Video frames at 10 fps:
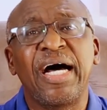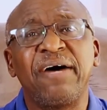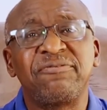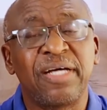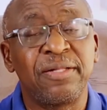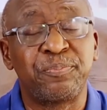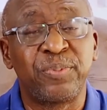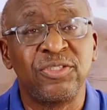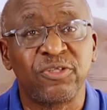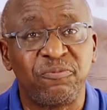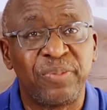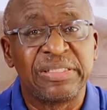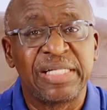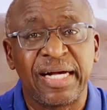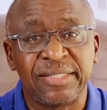after the prince of
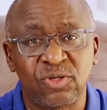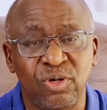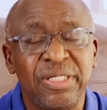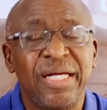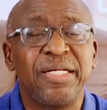persia has gone